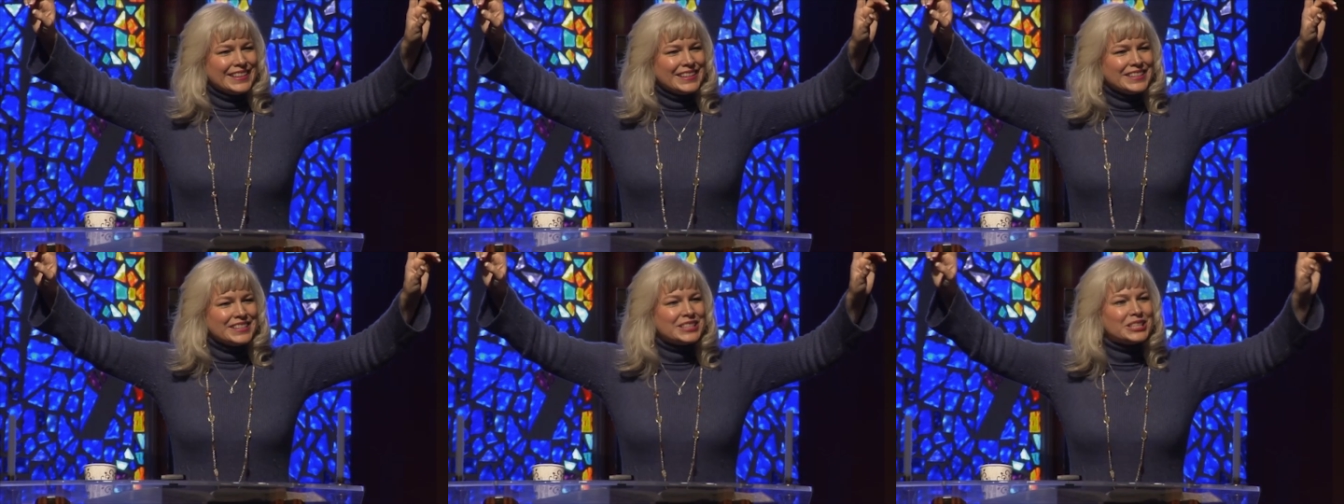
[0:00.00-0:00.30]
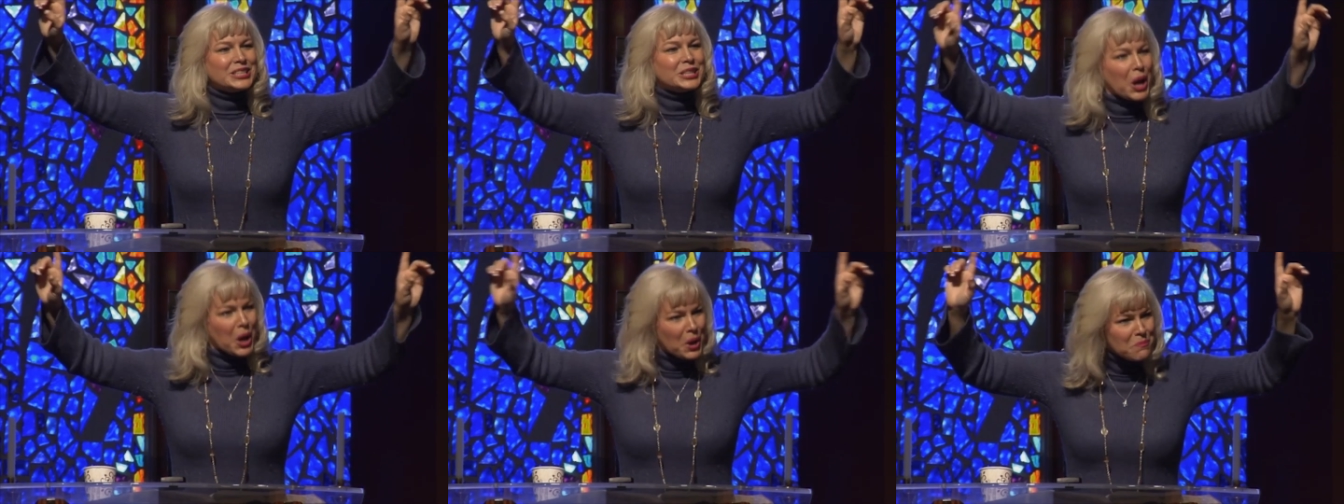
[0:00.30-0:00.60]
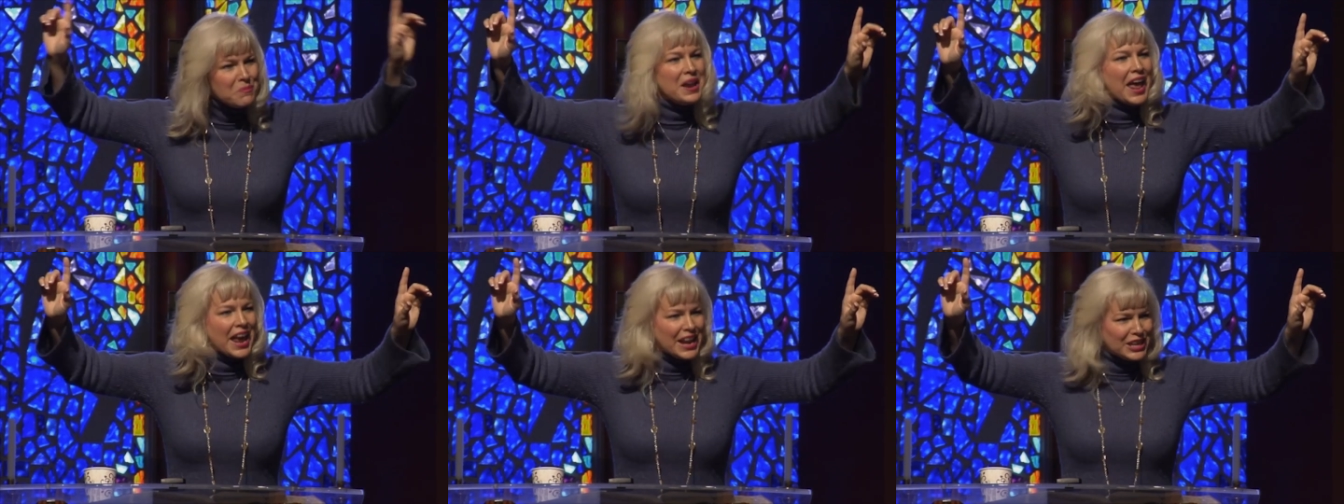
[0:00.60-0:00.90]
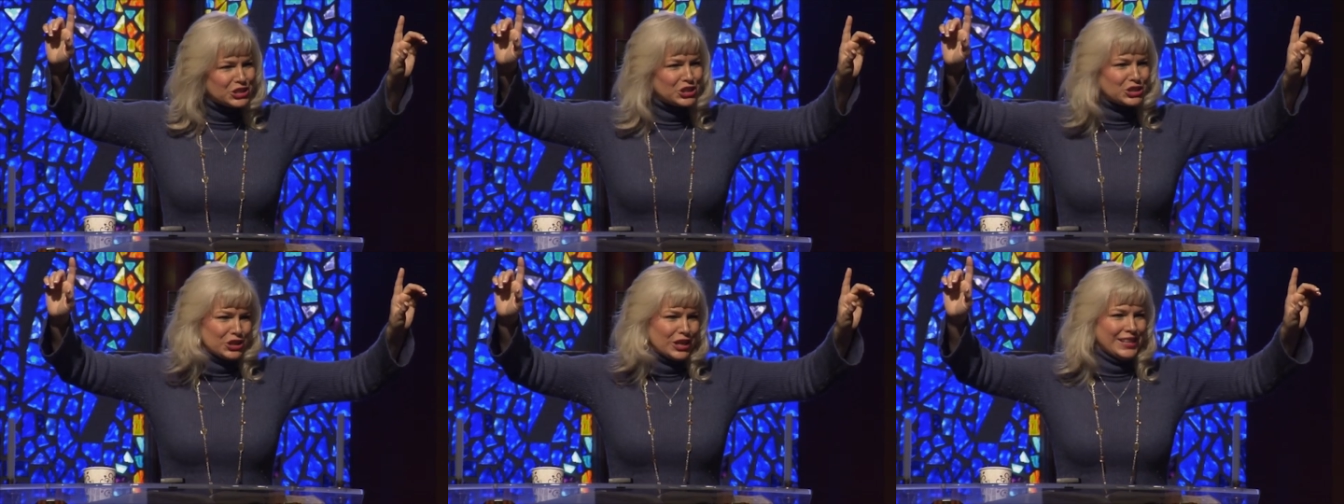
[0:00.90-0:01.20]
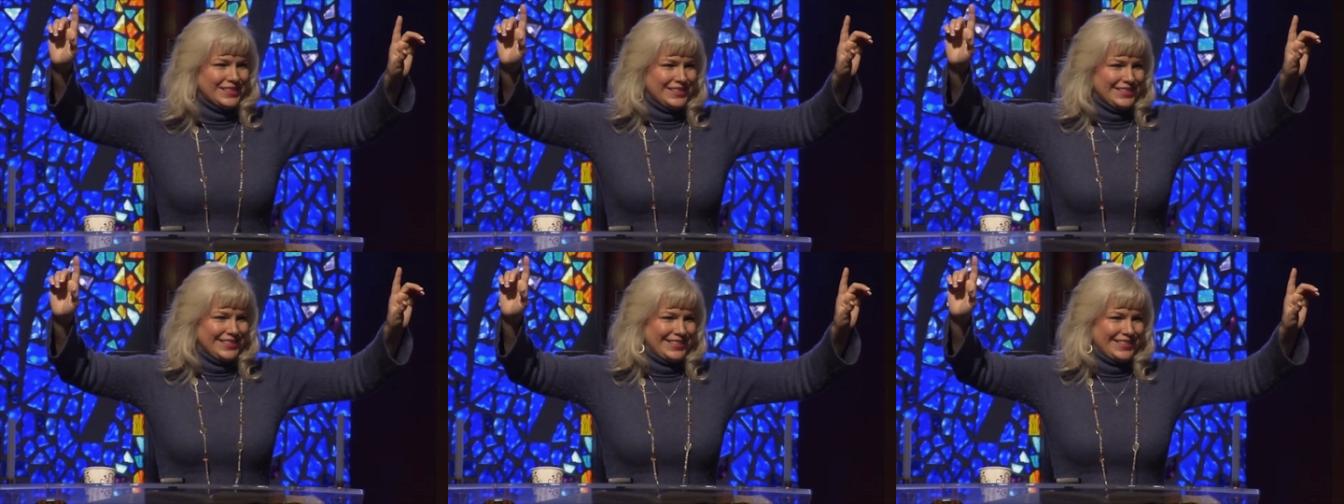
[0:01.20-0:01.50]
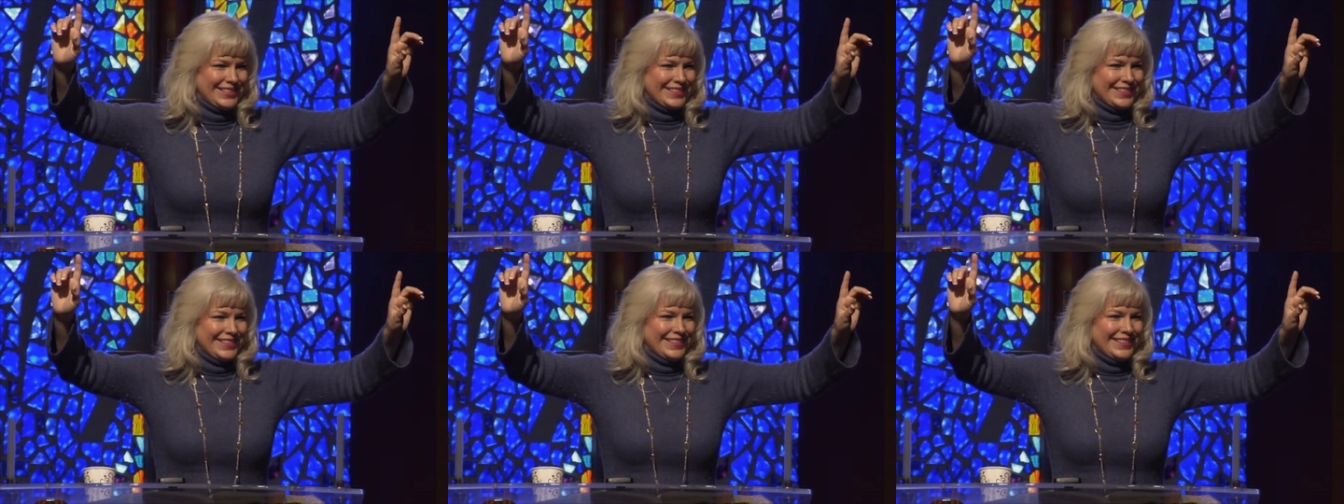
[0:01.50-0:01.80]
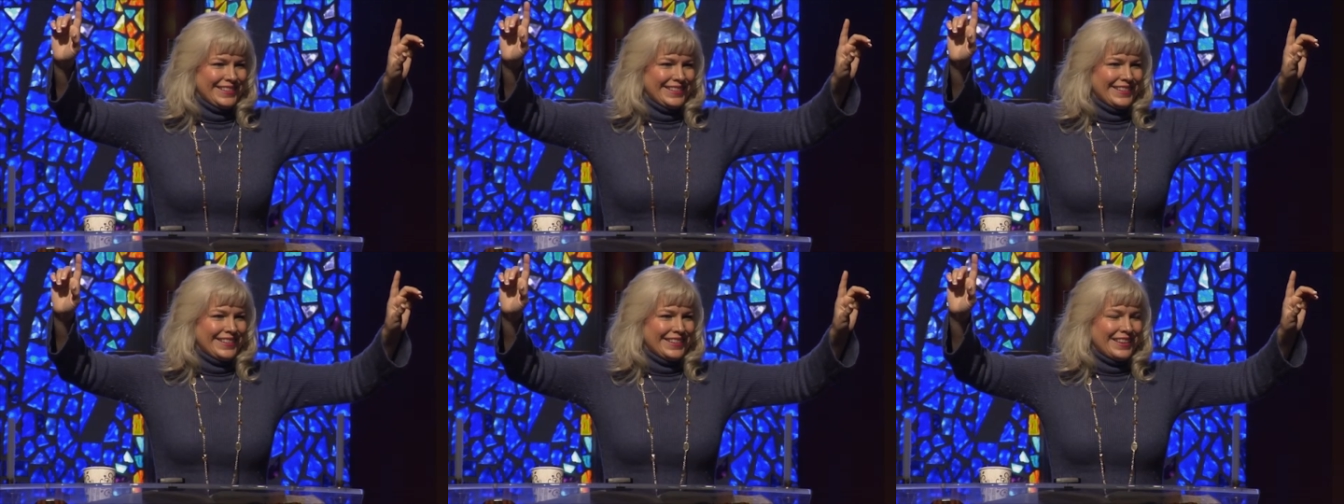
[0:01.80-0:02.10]
Some nations
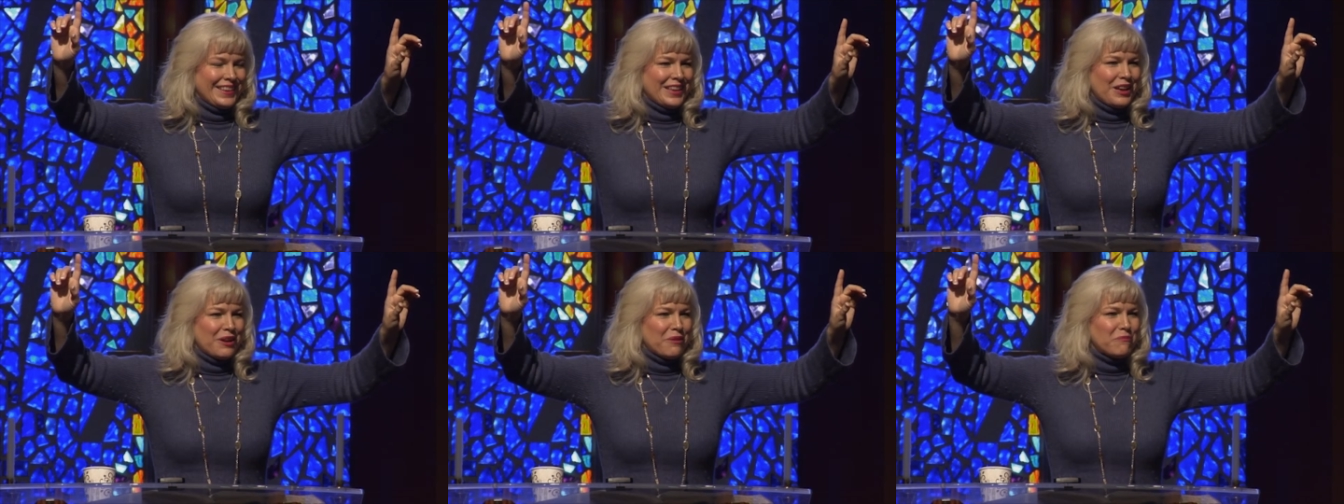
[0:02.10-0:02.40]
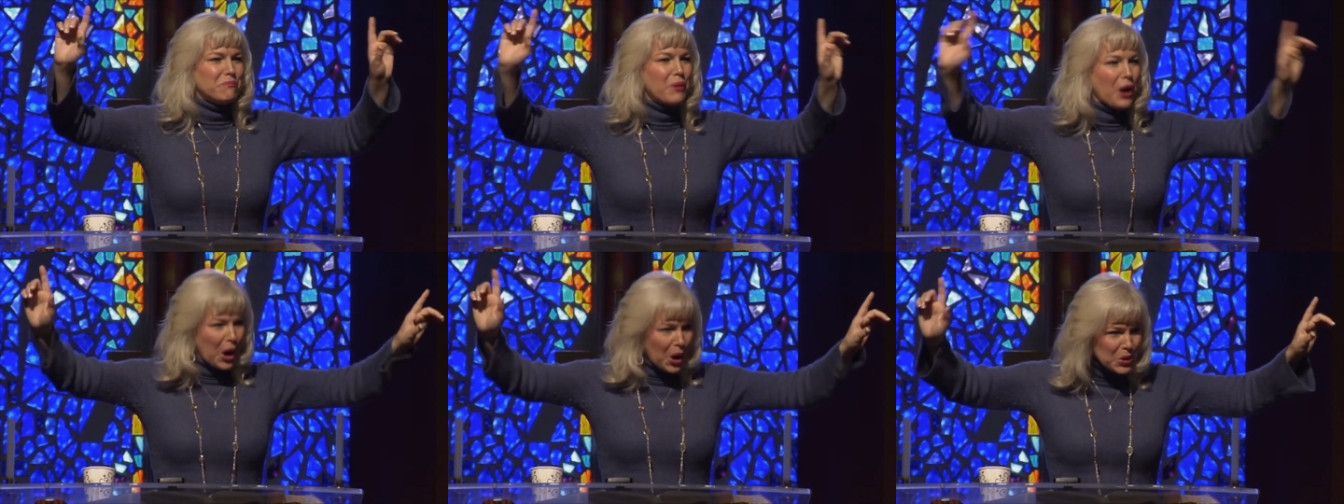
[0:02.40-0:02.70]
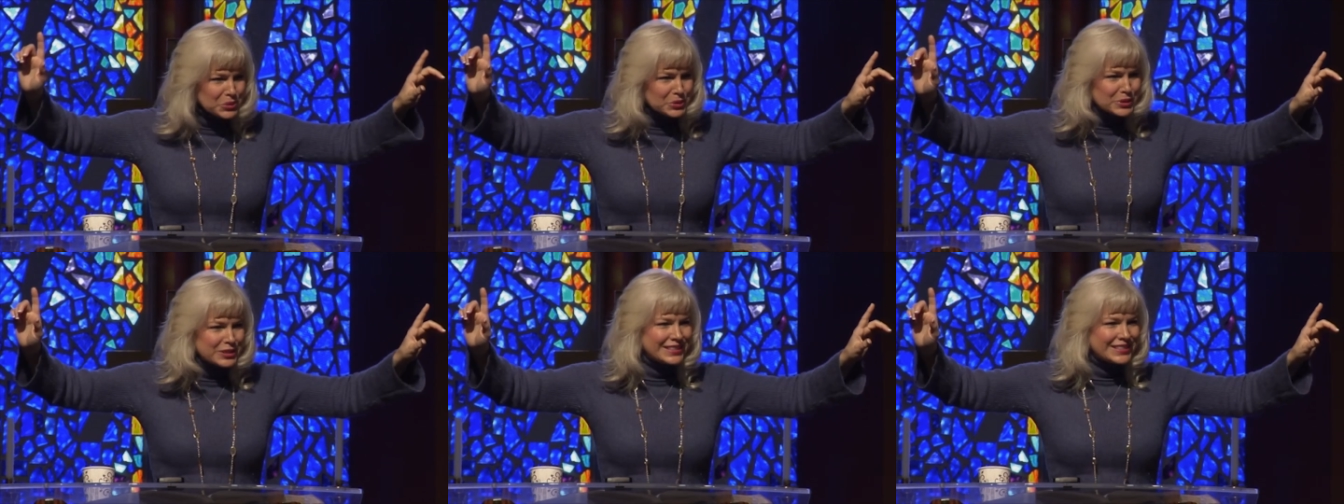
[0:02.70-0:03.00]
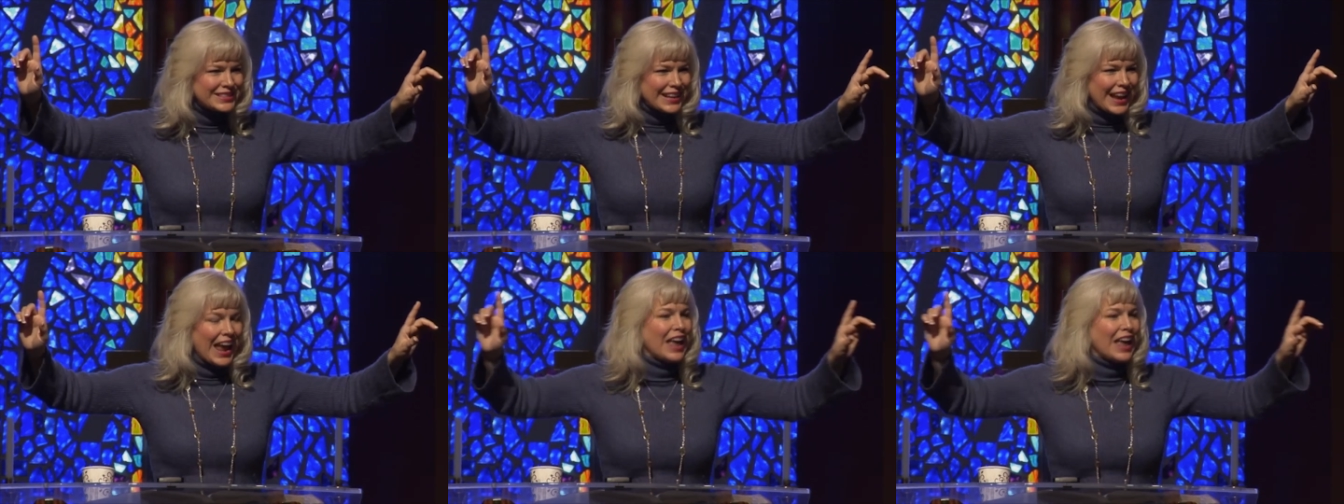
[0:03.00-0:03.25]
boast